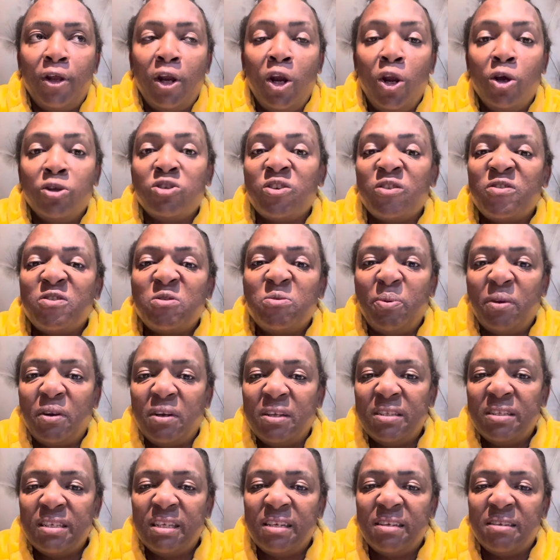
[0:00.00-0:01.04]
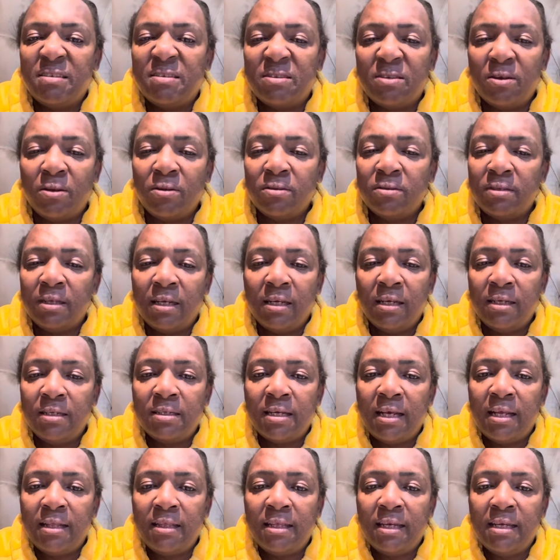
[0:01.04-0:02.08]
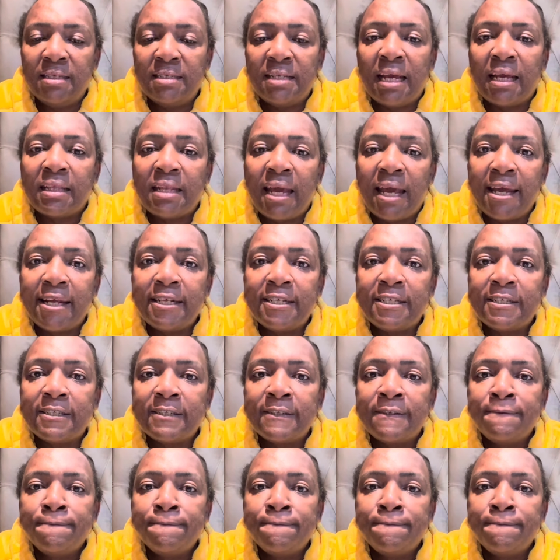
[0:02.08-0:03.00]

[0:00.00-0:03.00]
lots of spirits instilled in it and things like that.